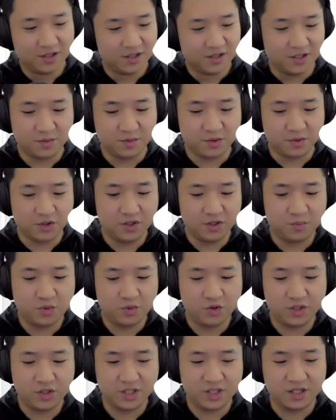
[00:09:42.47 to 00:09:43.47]
I'm going to
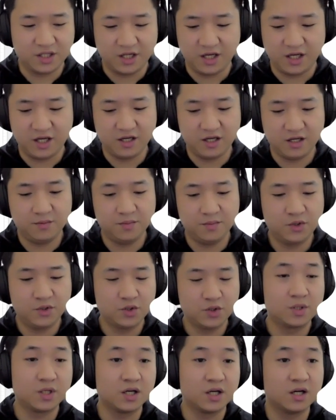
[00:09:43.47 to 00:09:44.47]
put the name
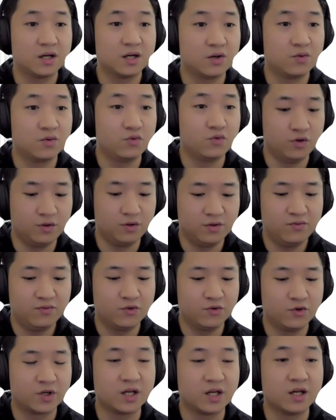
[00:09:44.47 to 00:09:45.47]
so that I wouldn't
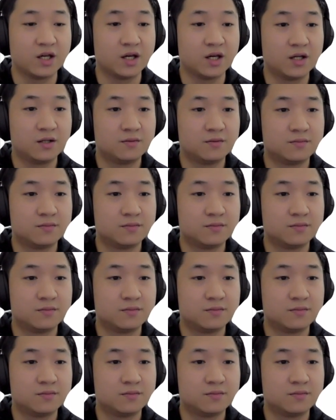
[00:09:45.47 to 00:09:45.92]
forget.